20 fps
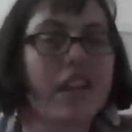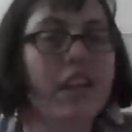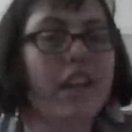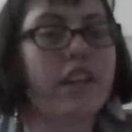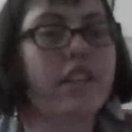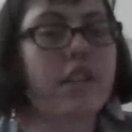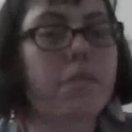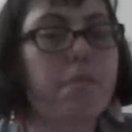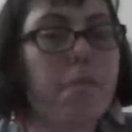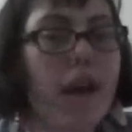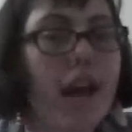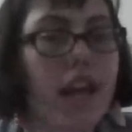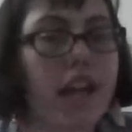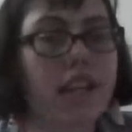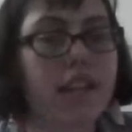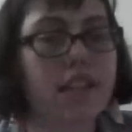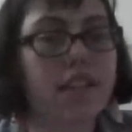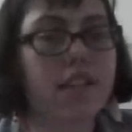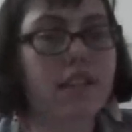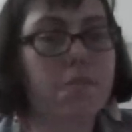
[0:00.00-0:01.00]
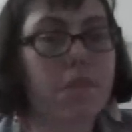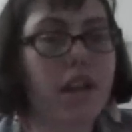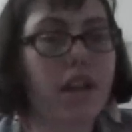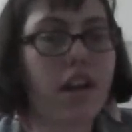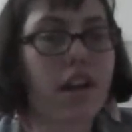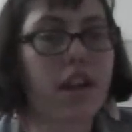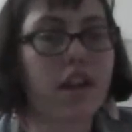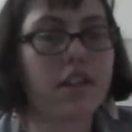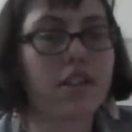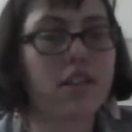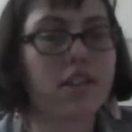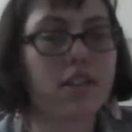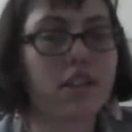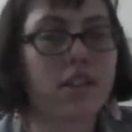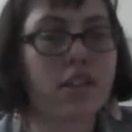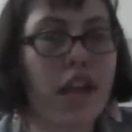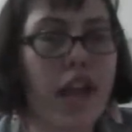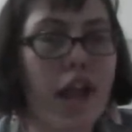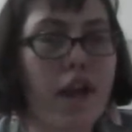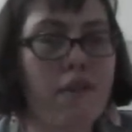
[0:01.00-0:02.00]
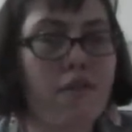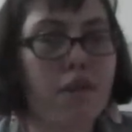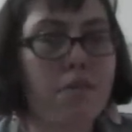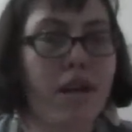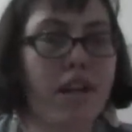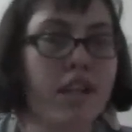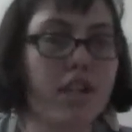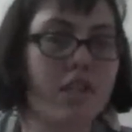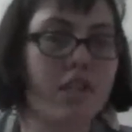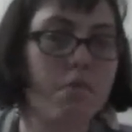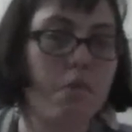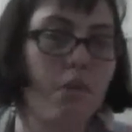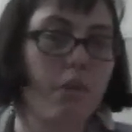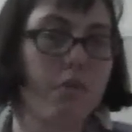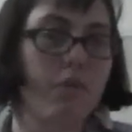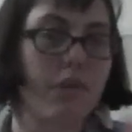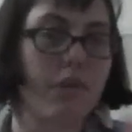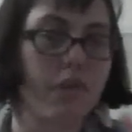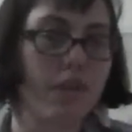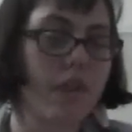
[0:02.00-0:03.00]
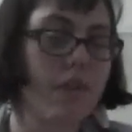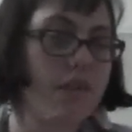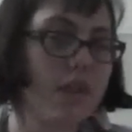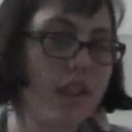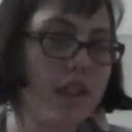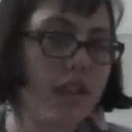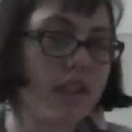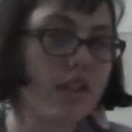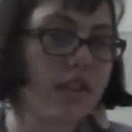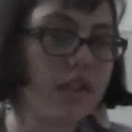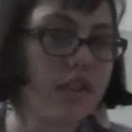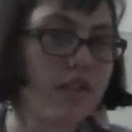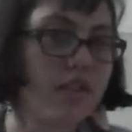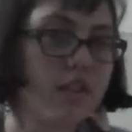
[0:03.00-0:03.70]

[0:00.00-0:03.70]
It depends, because everybody is born within a